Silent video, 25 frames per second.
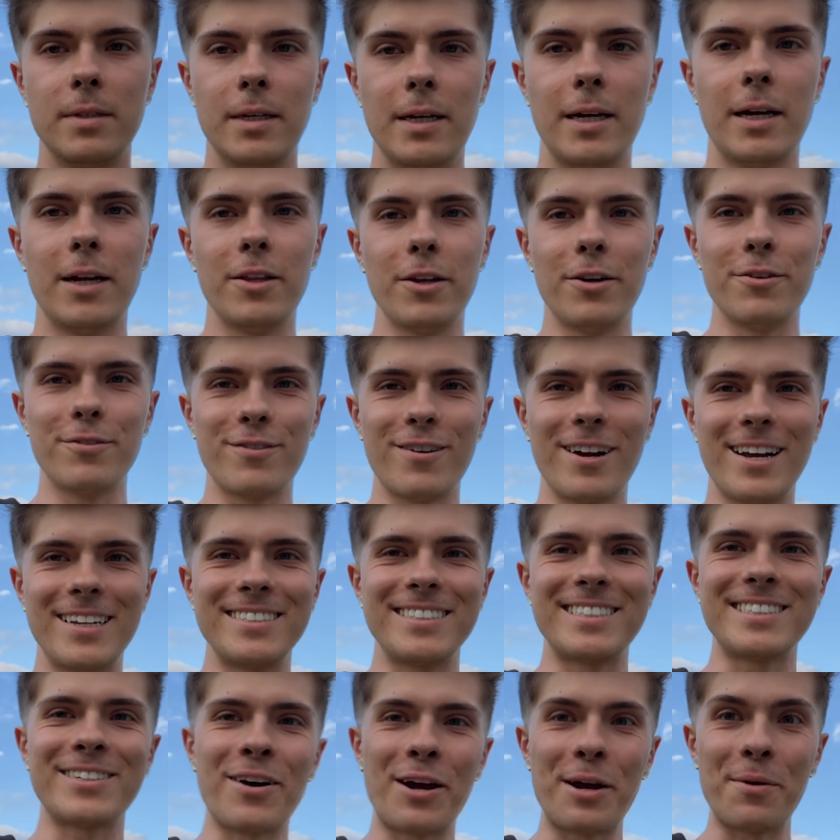Hello
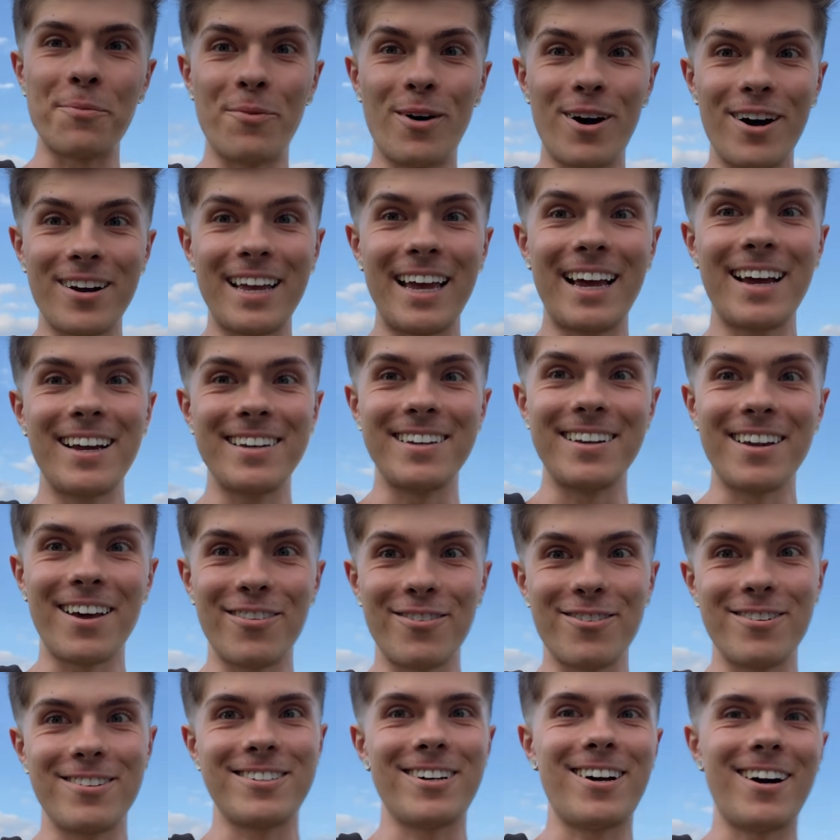friends, so I'm walking
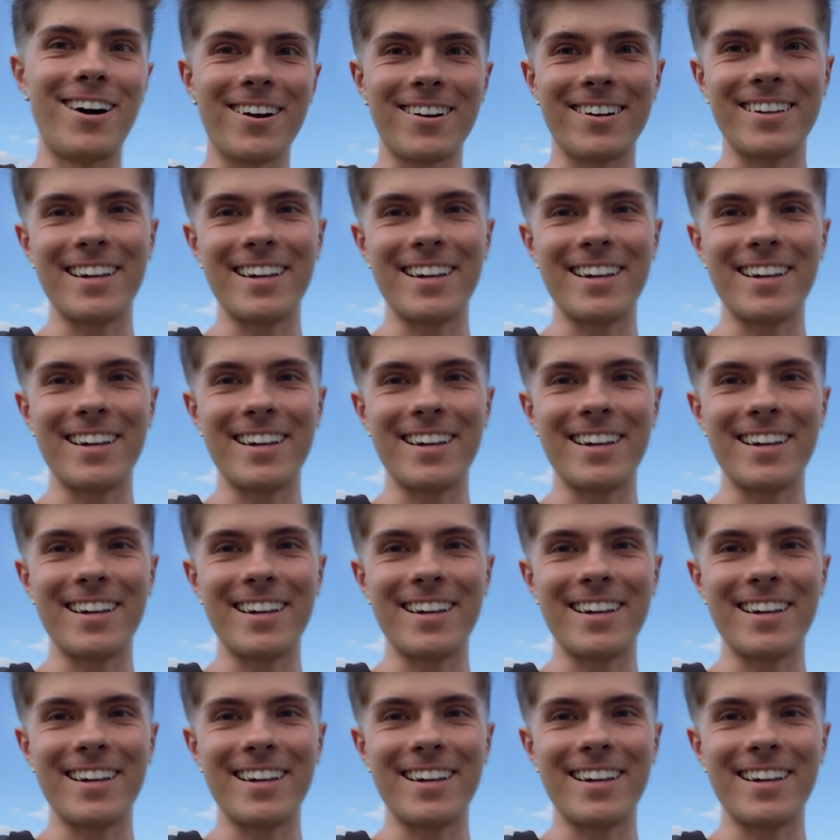another dog